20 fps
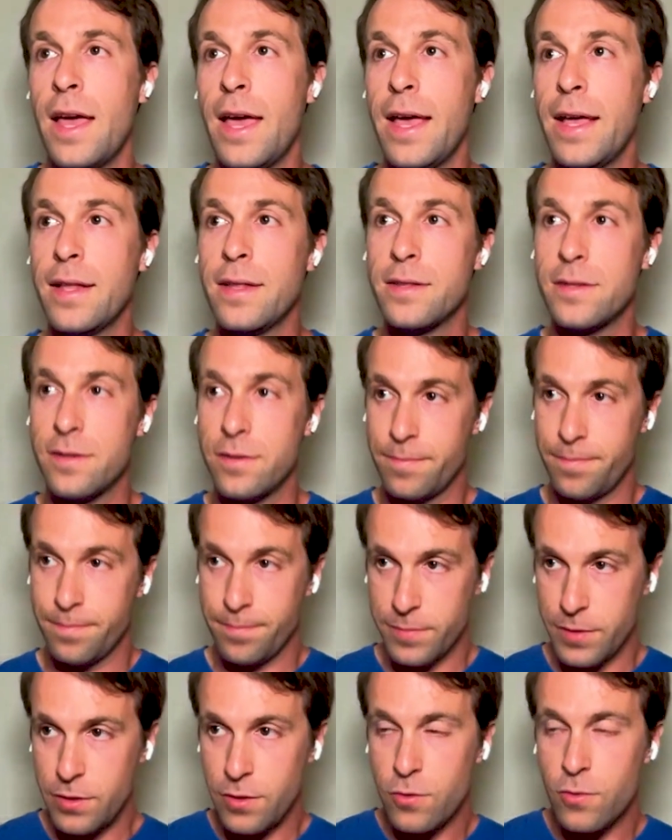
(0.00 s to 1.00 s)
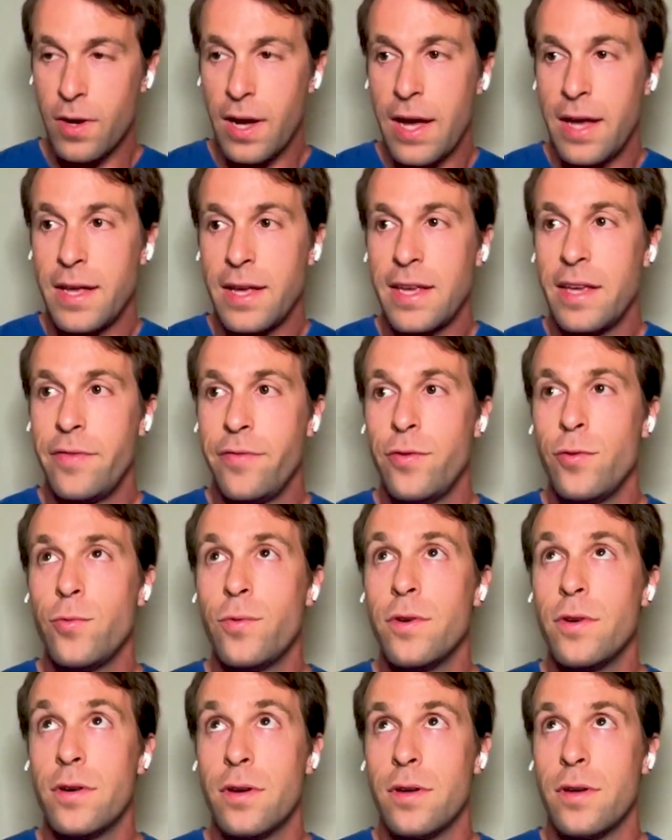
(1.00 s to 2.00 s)
And you know, if you
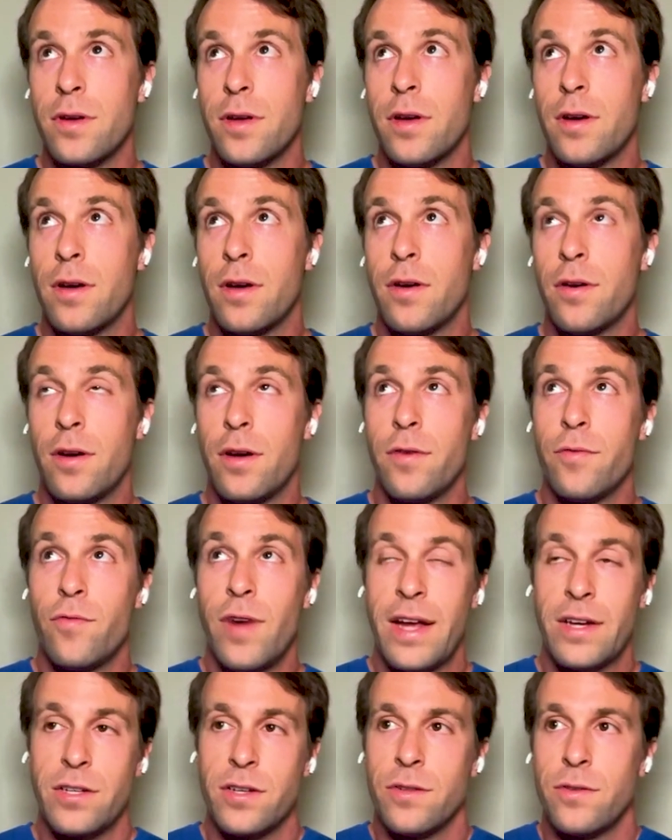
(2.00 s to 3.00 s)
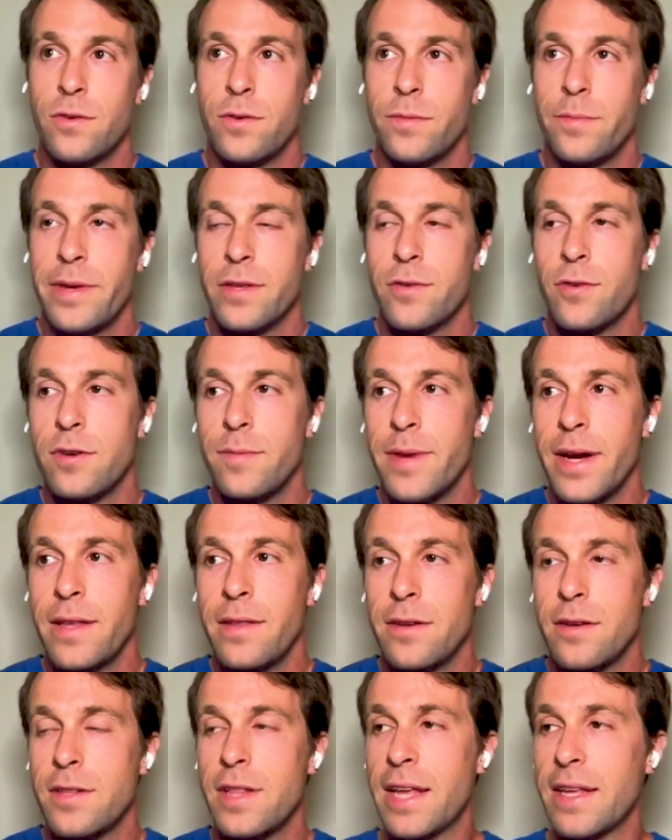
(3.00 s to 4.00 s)
were a, a, a rational Bitcoin
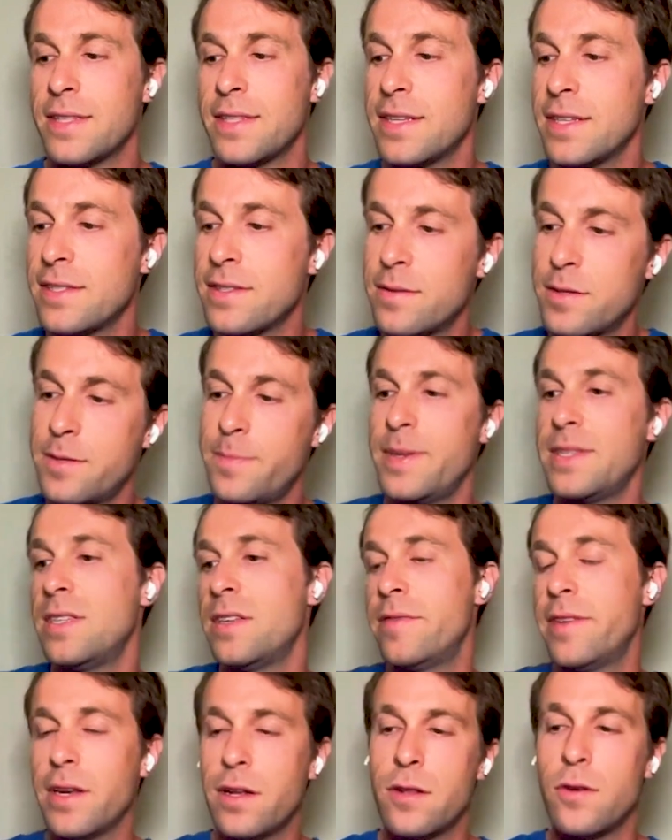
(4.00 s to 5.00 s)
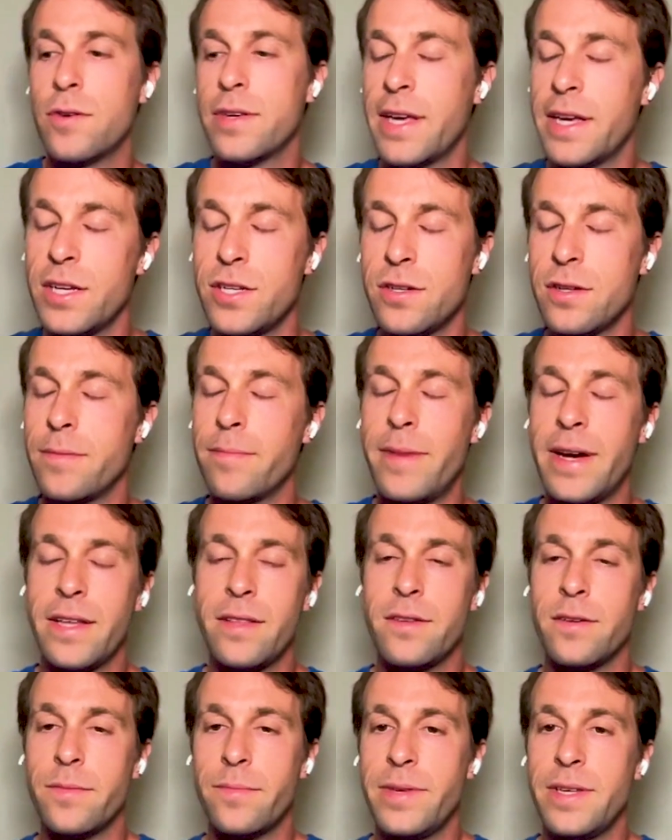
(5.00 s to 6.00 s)
miner, like this specific location
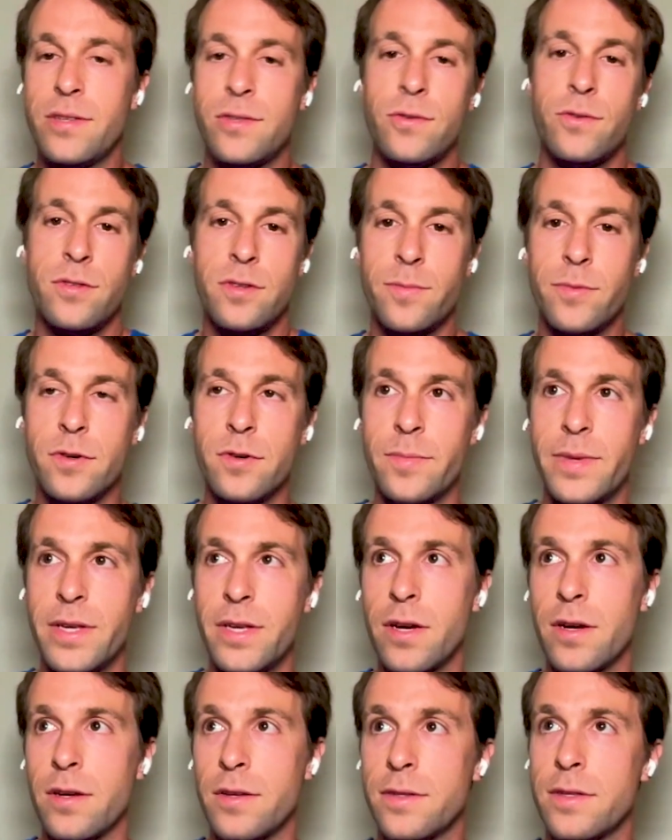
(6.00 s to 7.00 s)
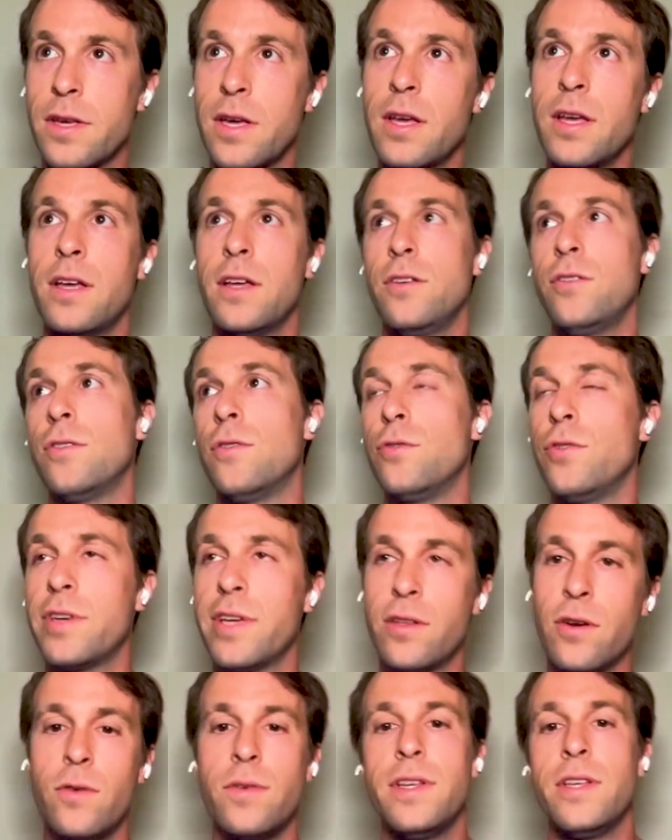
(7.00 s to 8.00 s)
might not be suitable because you know you
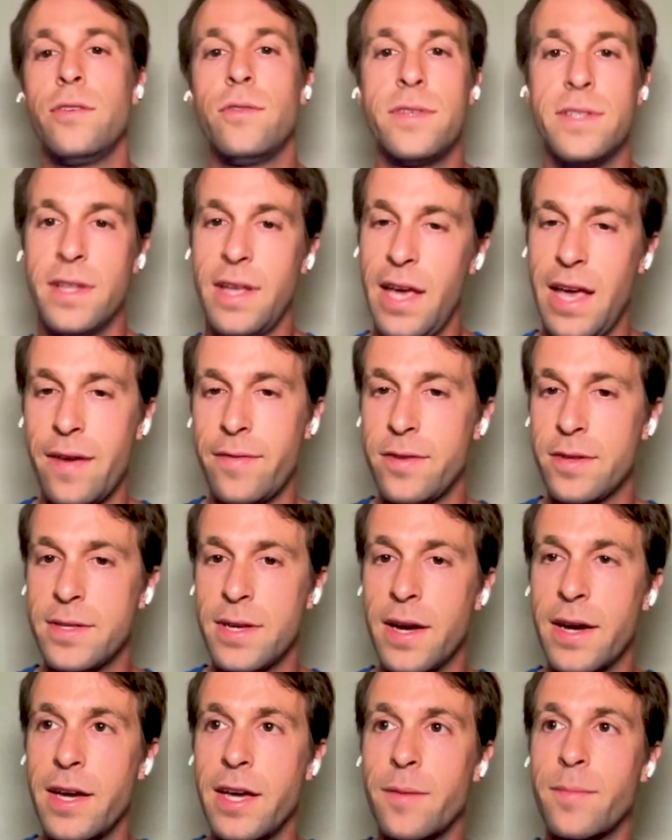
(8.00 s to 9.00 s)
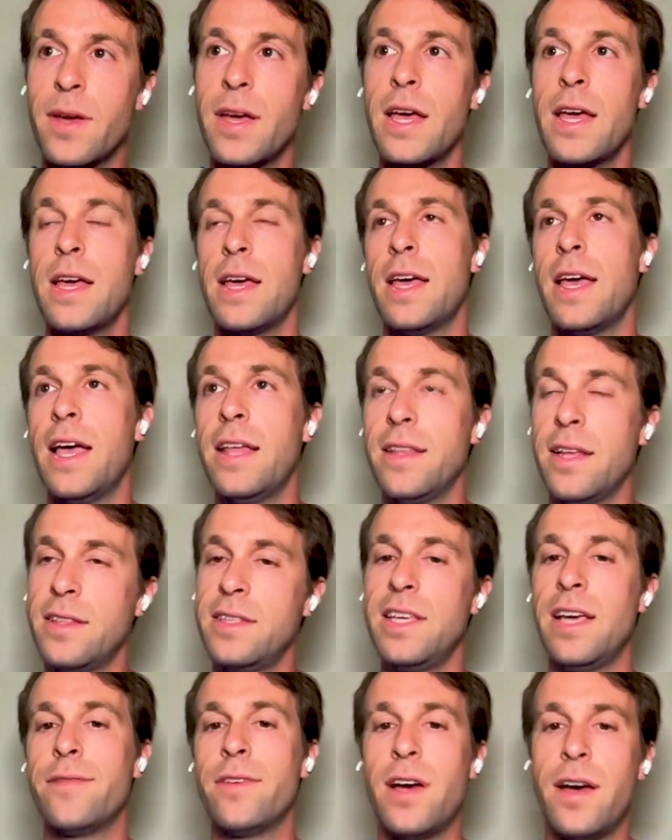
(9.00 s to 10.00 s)
can only use it half the time and then
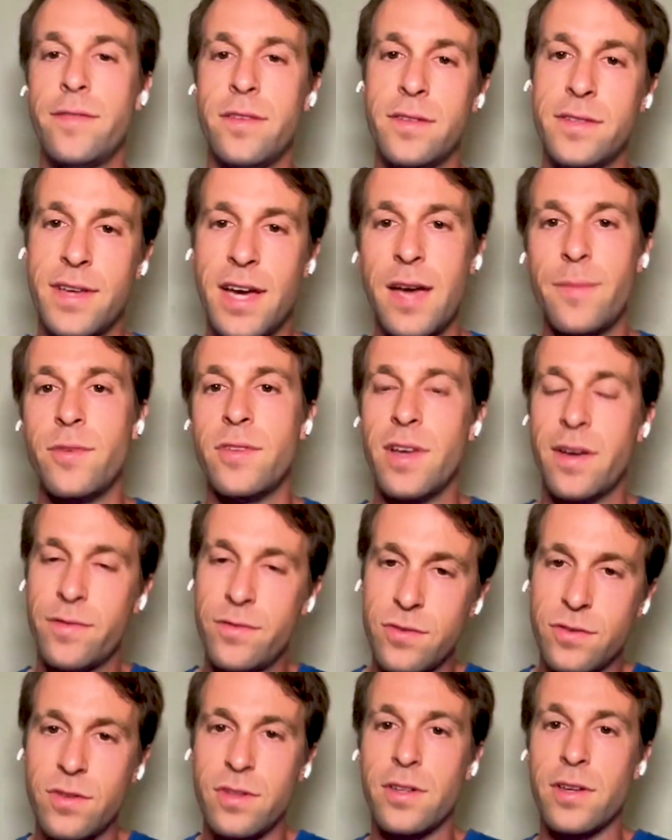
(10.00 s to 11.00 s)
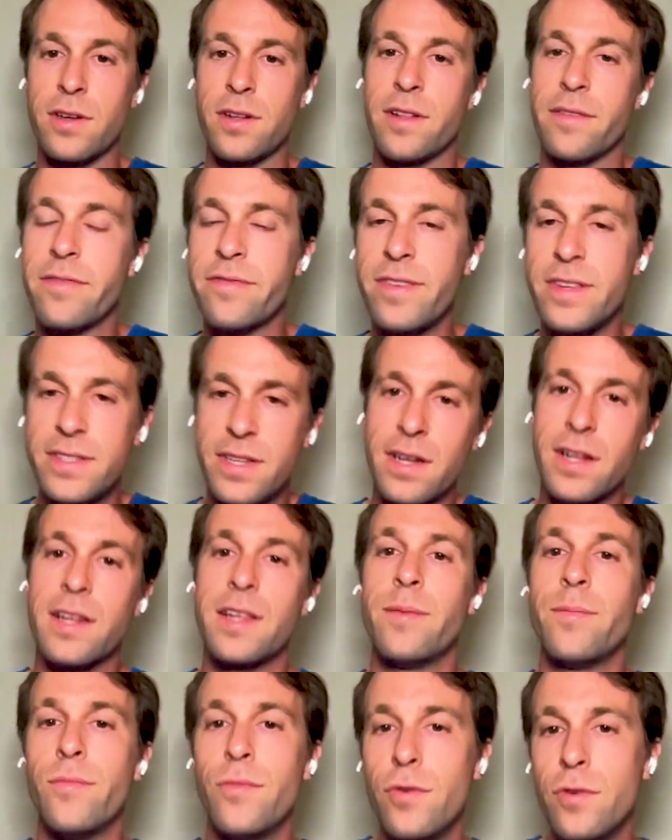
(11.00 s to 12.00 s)
the other half of the time you have to like,
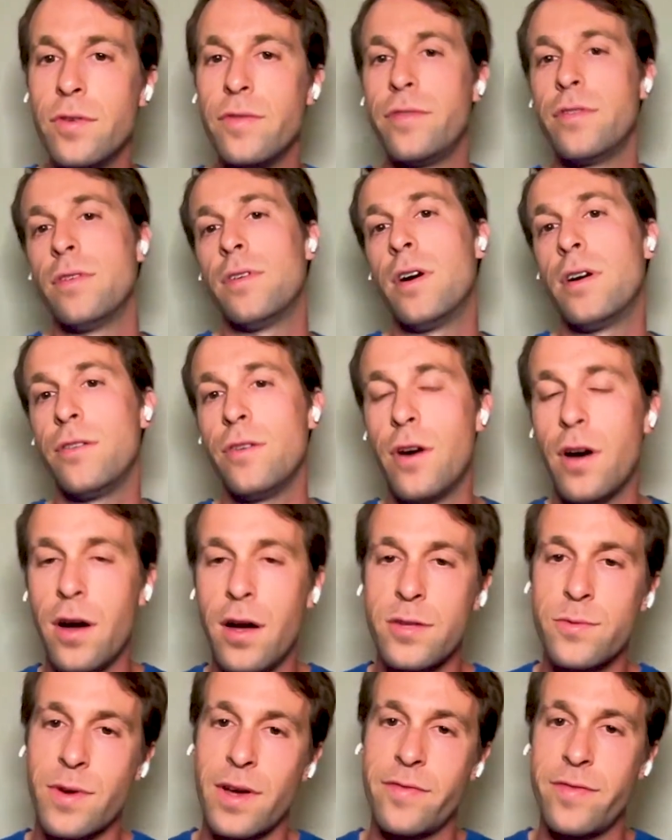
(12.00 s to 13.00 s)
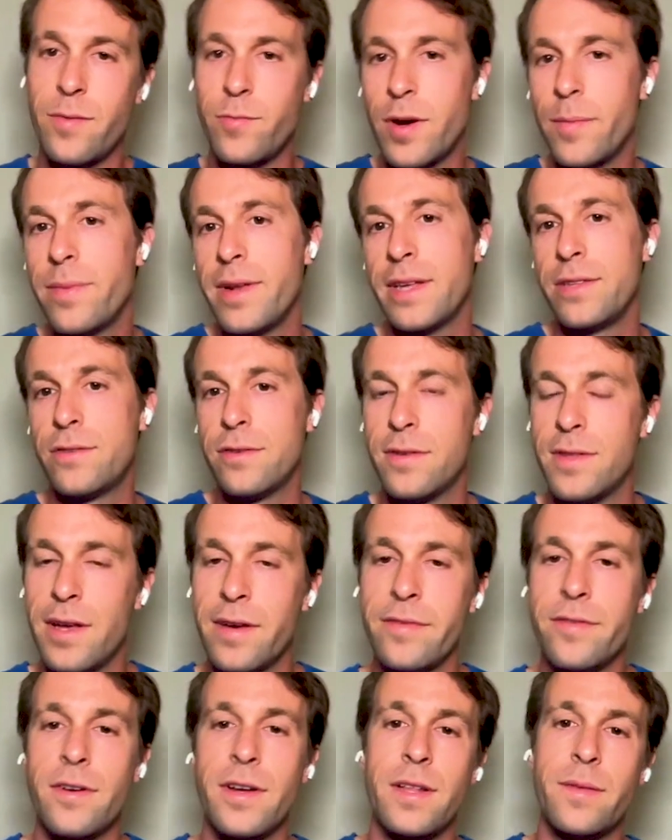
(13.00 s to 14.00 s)
physically move your, your hardware from one place to
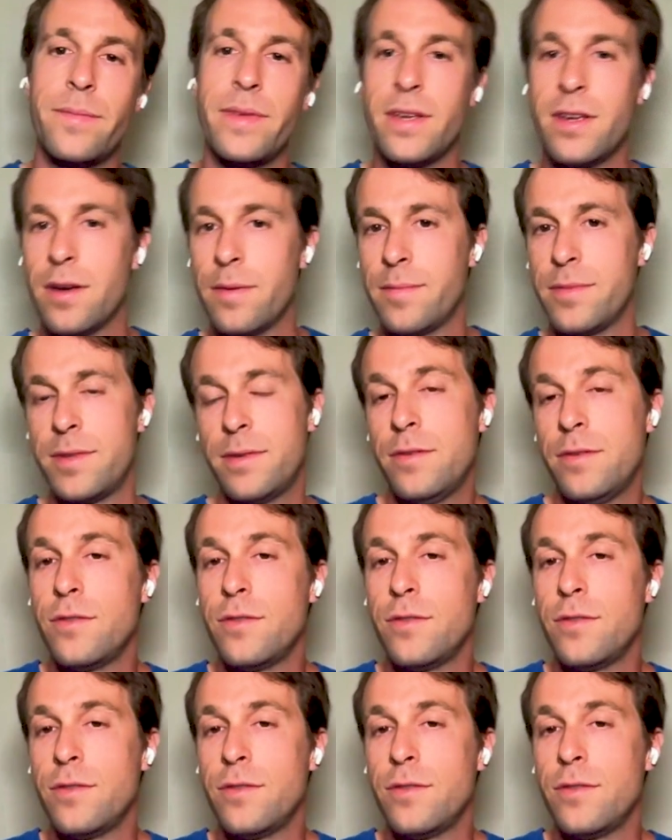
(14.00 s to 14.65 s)
another and it becomes